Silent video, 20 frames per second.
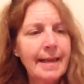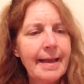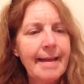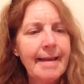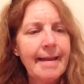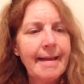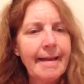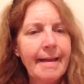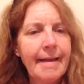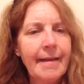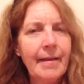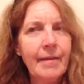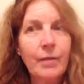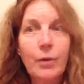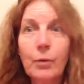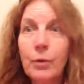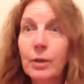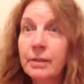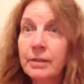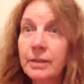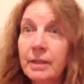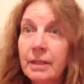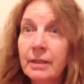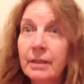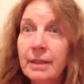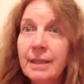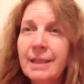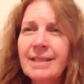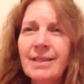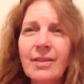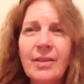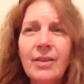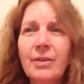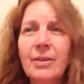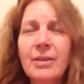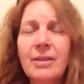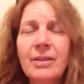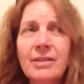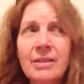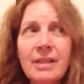And the World Series, although
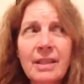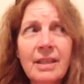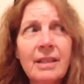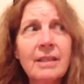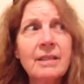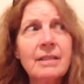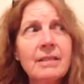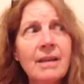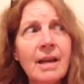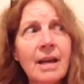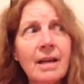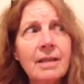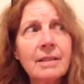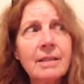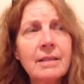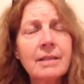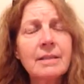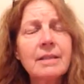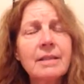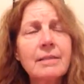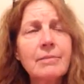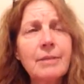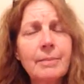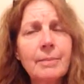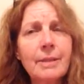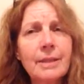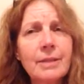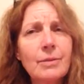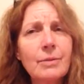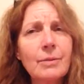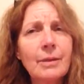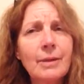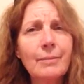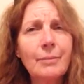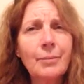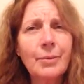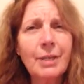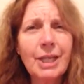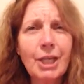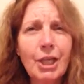it looks like the Sox could sweep this one
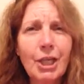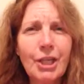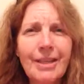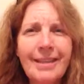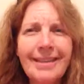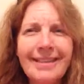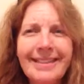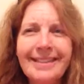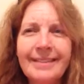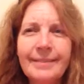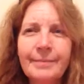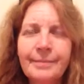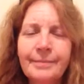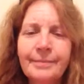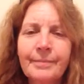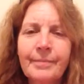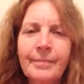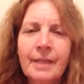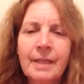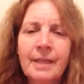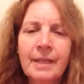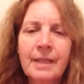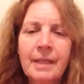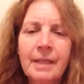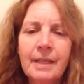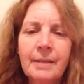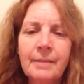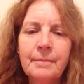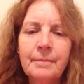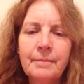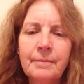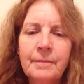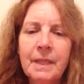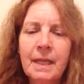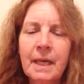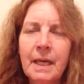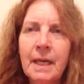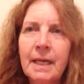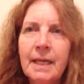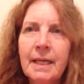pretty good.
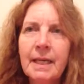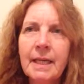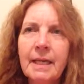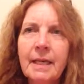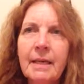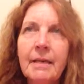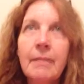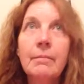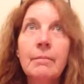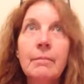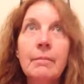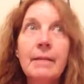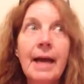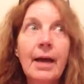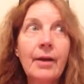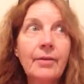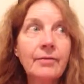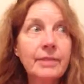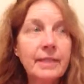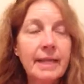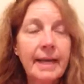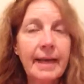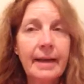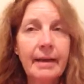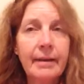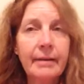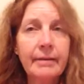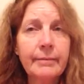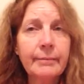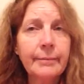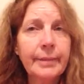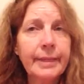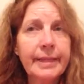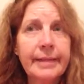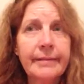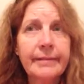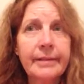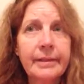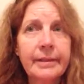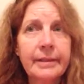I am out of town, but
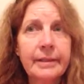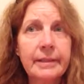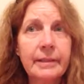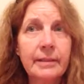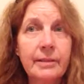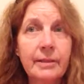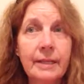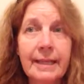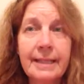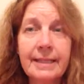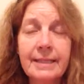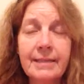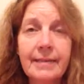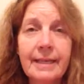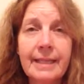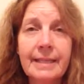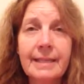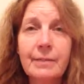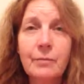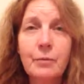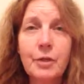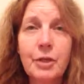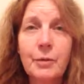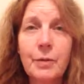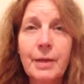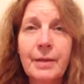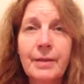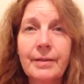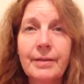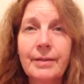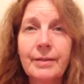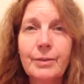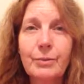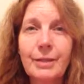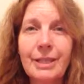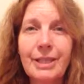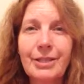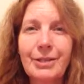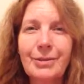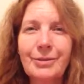I've heard you guys have had some winter weather this
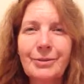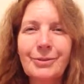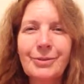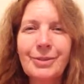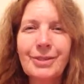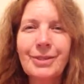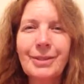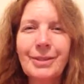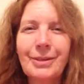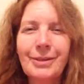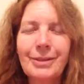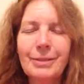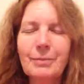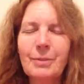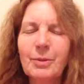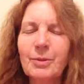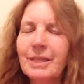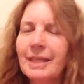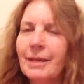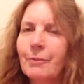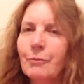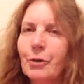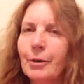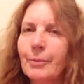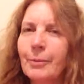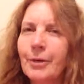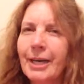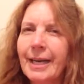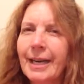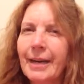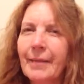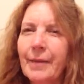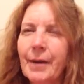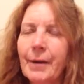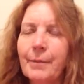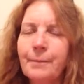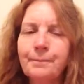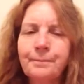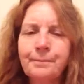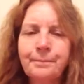week too, so it's supposed to get warmer again though.